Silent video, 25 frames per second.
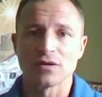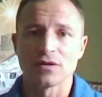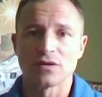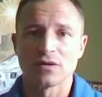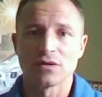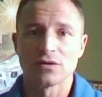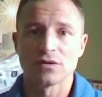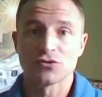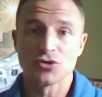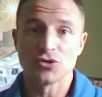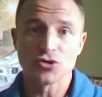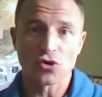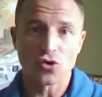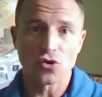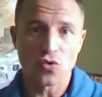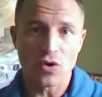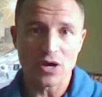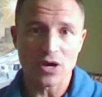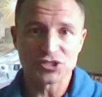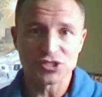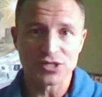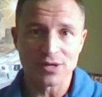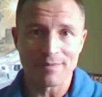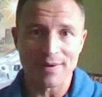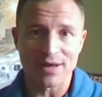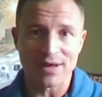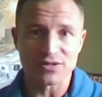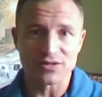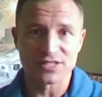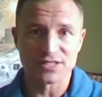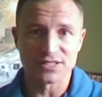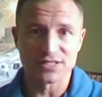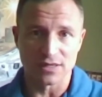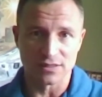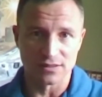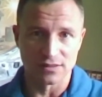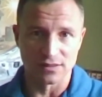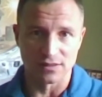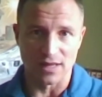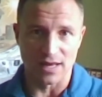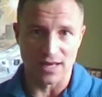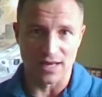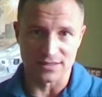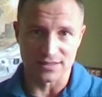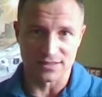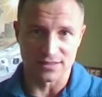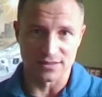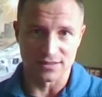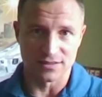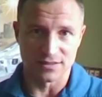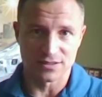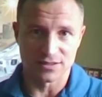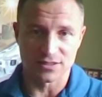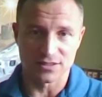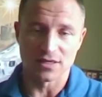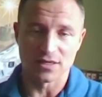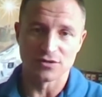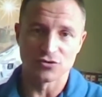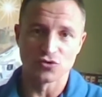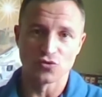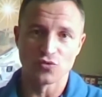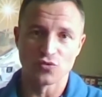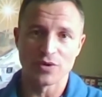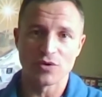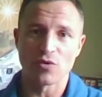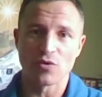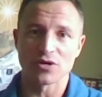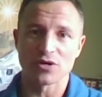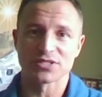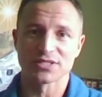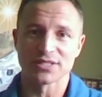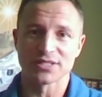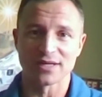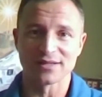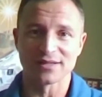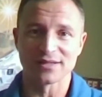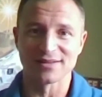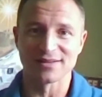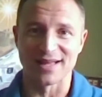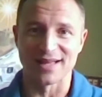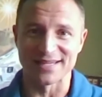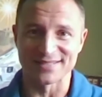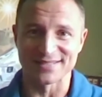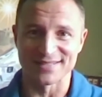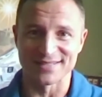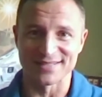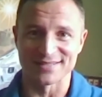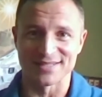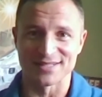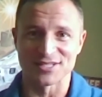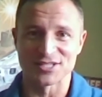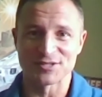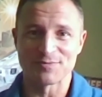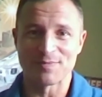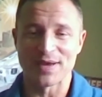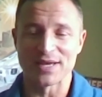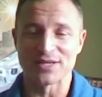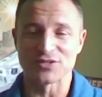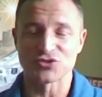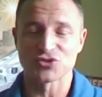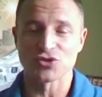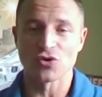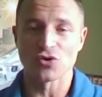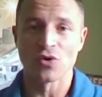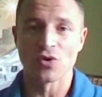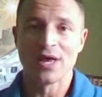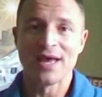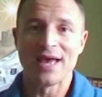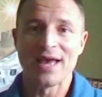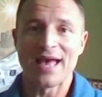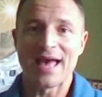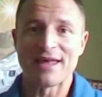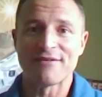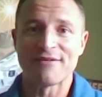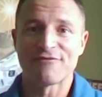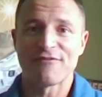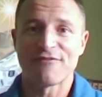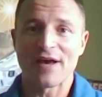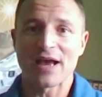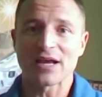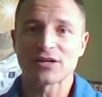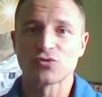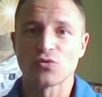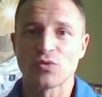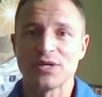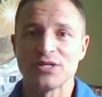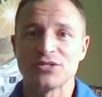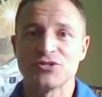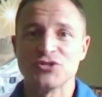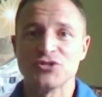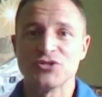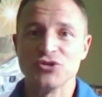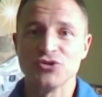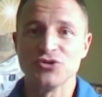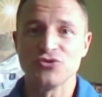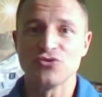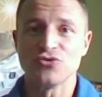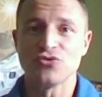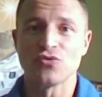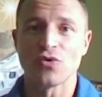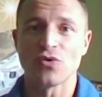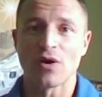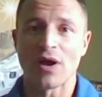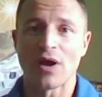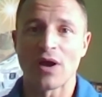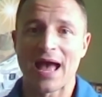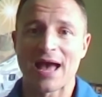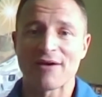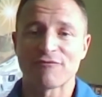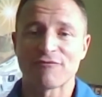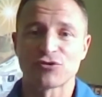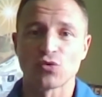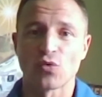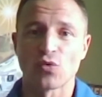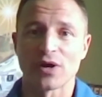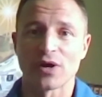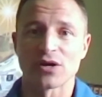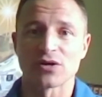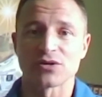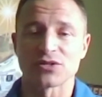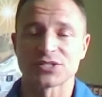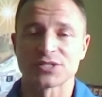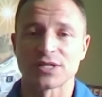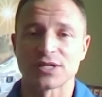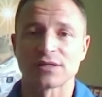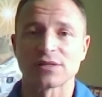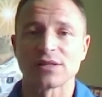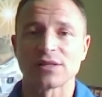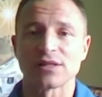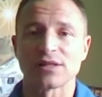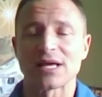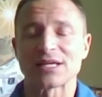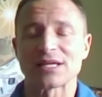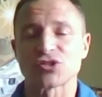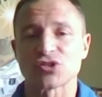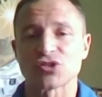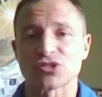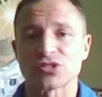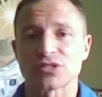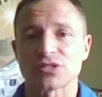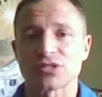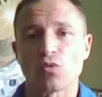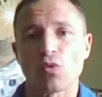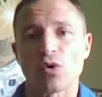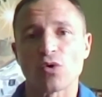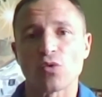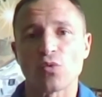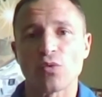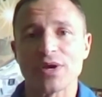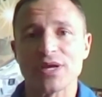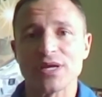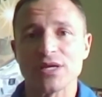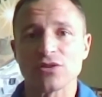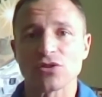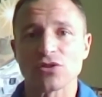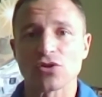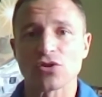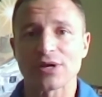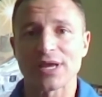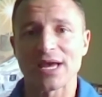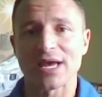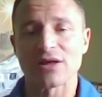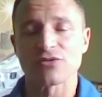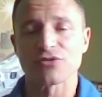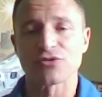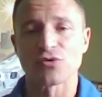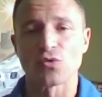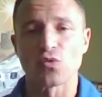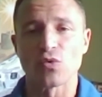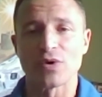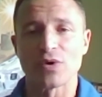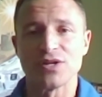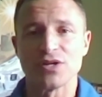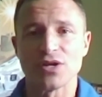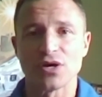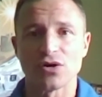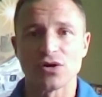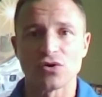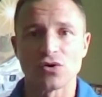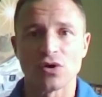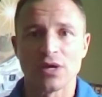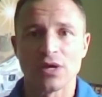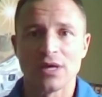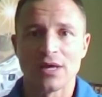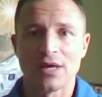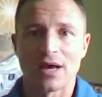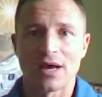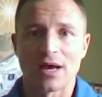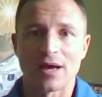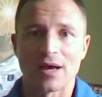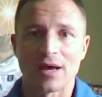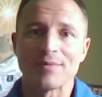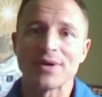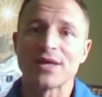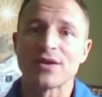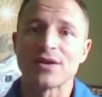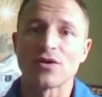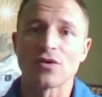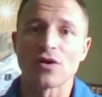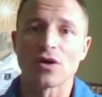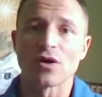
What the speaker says: To your question about sunglasses, do we wear sunglasses in space? So in fact, we do have to wear sunglasses when we look out the window in